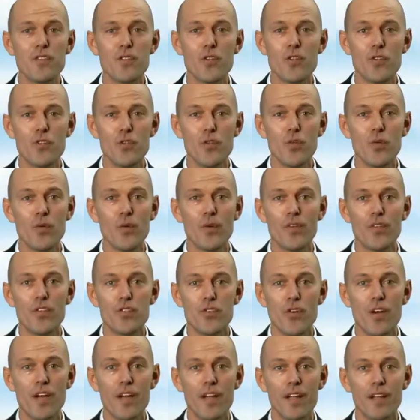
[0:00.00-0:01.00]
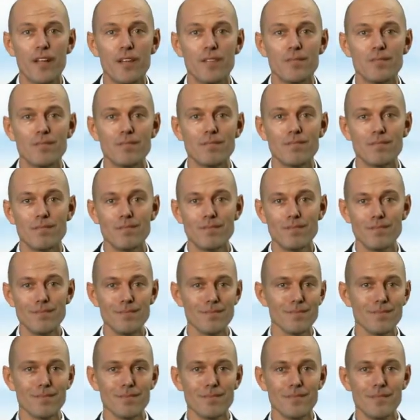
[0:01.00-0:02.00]
to do with trading.
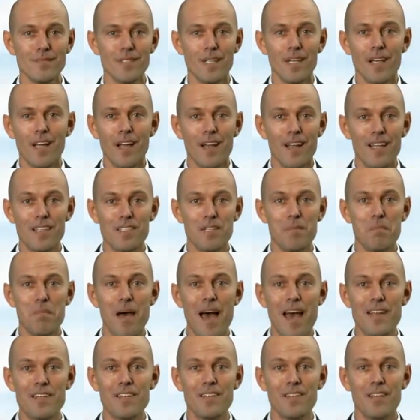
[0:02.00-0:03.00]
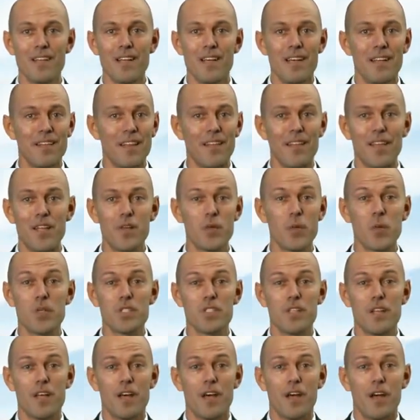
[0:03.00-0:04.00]
Let's imagine that there
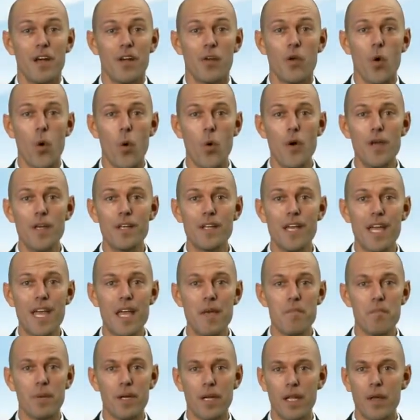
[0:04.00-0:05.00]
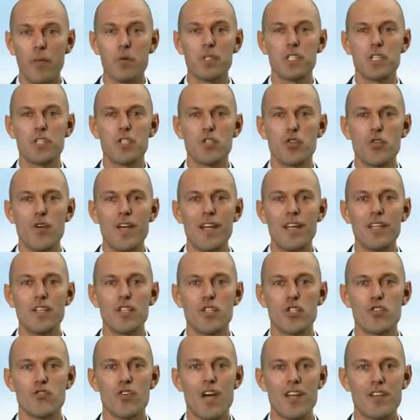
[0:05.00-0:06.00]
wasn't a coin game, but it was a trading
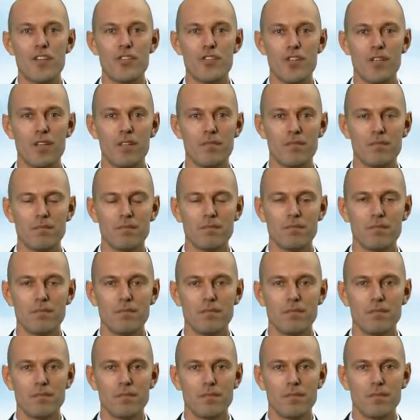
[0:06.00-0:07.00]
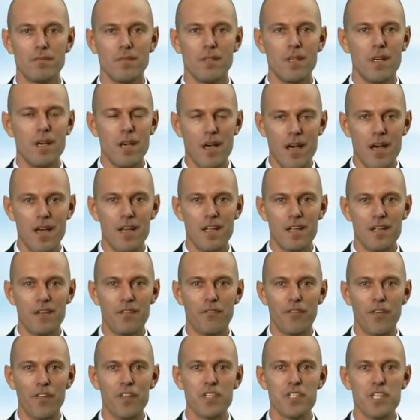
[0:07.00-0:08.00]
strategy.
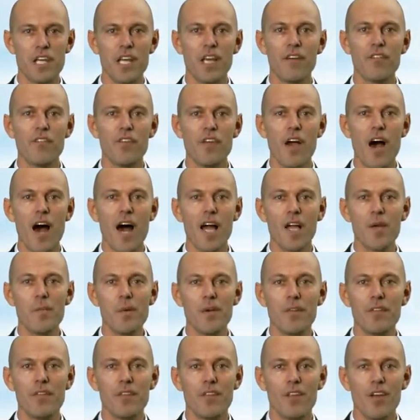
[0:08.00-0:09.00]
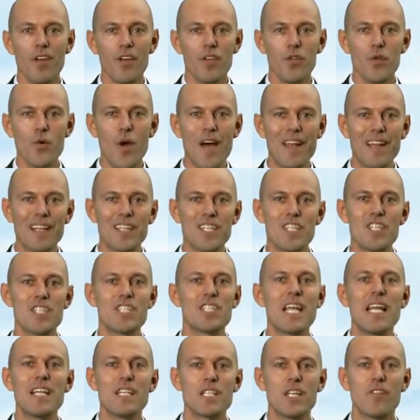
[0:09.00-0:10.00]
And for the sake of the argument, you had
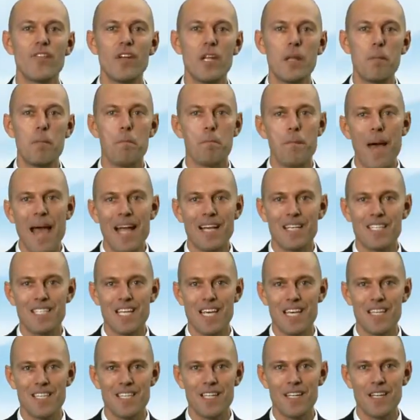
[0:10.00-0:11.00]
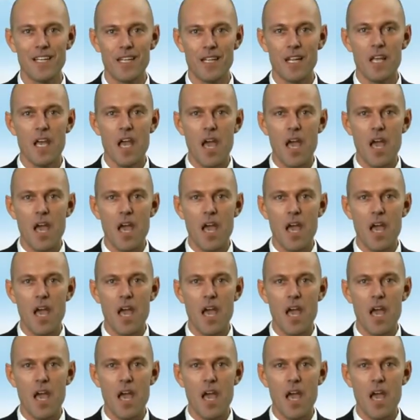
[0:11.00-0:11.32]
extensively back-tested it,